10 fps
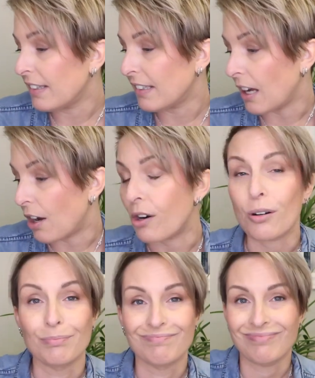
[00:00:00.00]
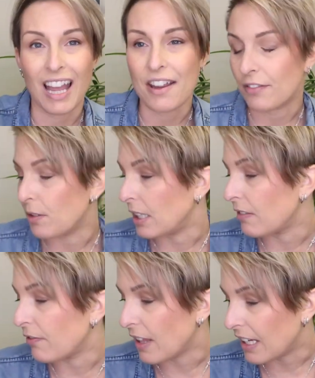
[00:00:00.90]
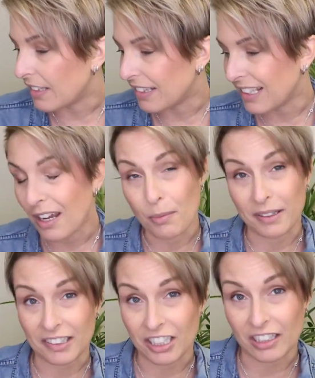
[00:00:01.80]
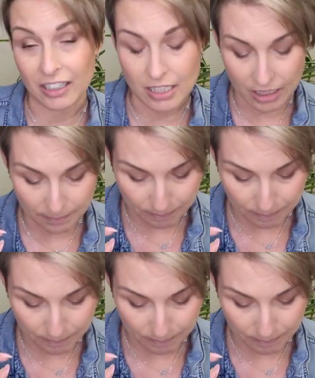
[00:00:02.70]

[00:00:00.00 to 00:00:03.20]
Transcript: So I have no need for this. It wasn't good